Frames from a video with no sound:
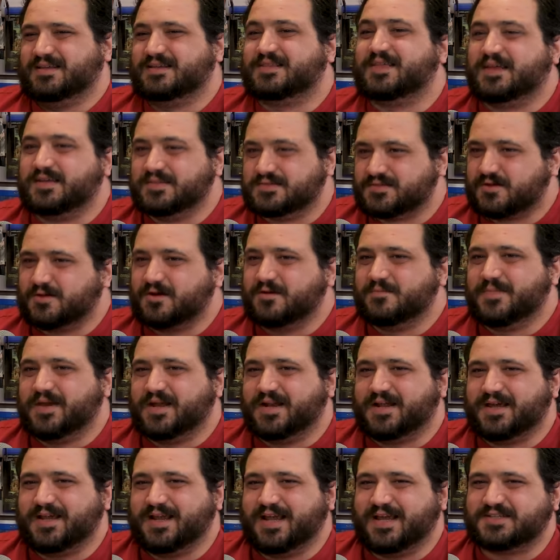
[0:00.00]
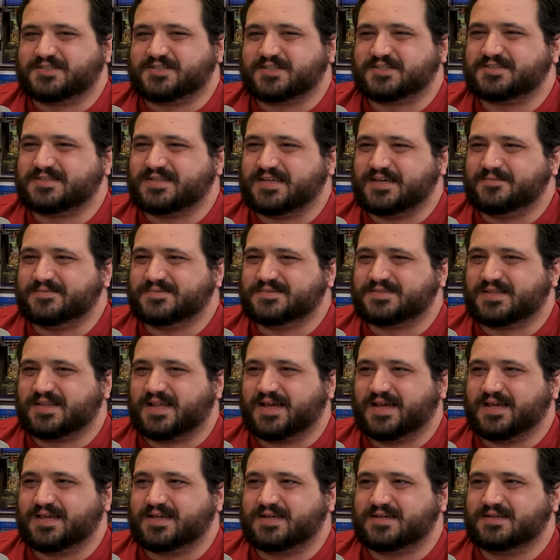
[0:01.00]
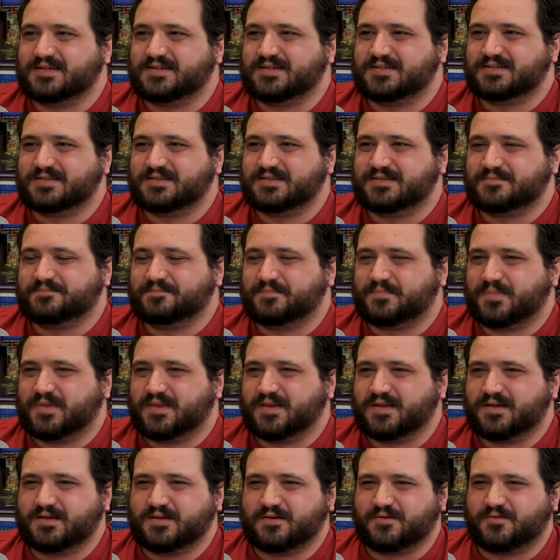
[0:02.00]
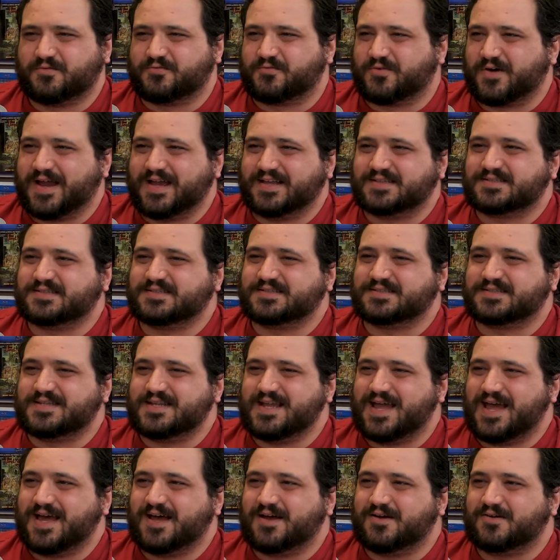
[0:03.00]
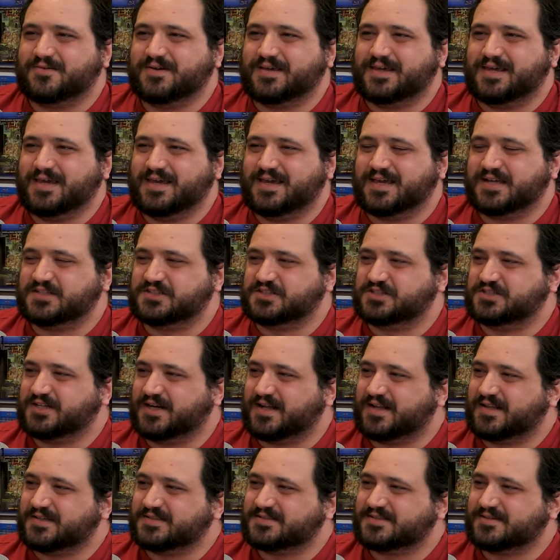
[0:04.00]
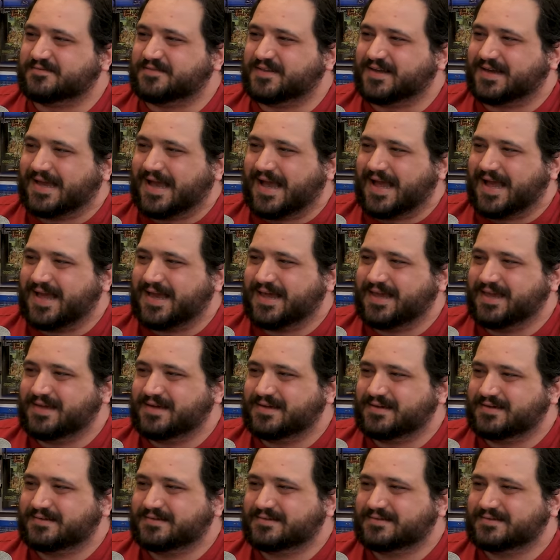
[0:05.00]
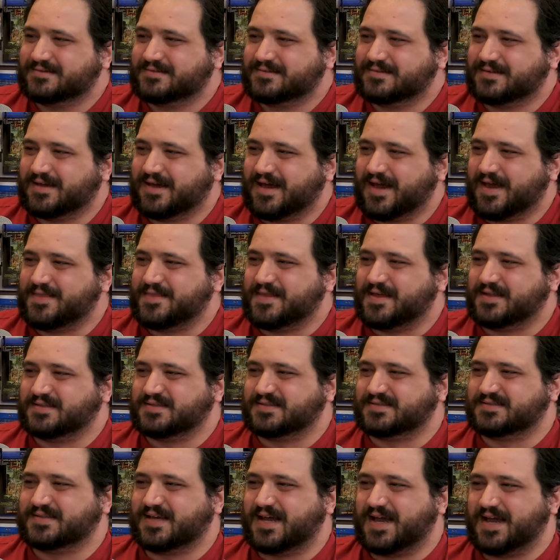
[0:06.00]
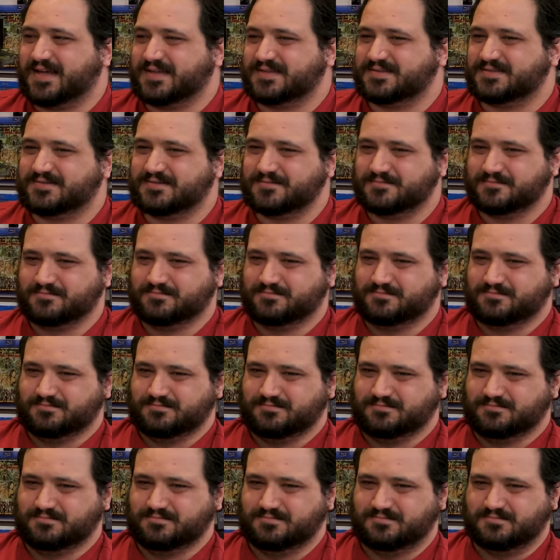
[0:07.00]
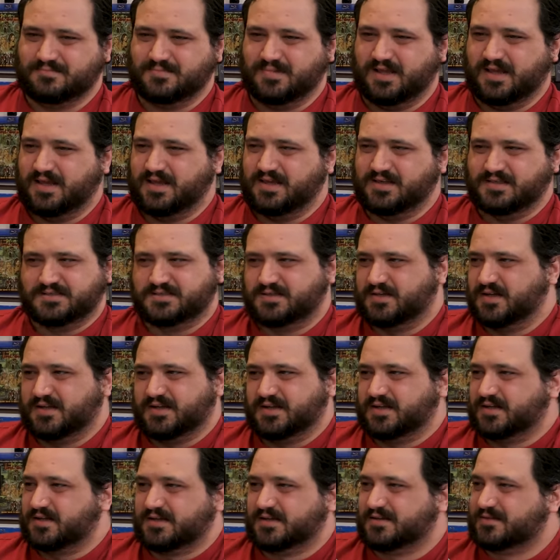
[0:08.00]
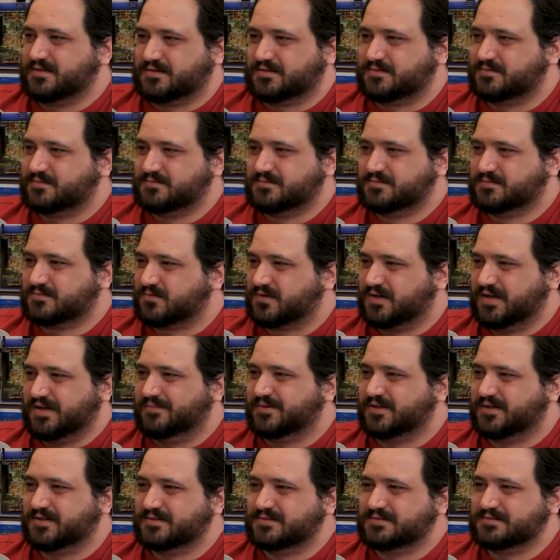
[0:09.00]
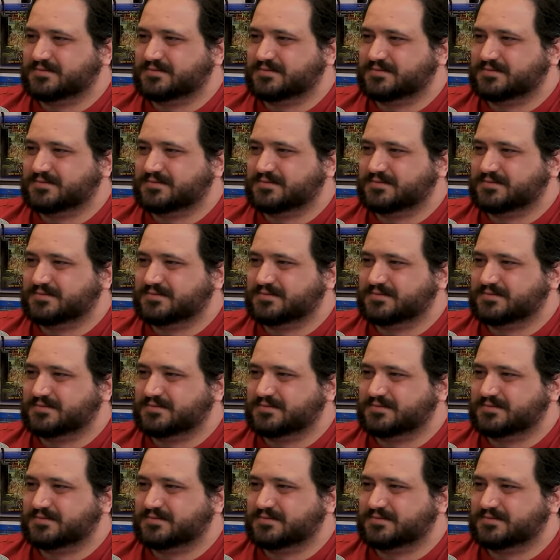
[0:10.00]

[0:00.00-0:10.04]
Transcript: Things are omitted. It just seems like Francis now he gets jealous of the guy, and then decides he's gonna kill Reba.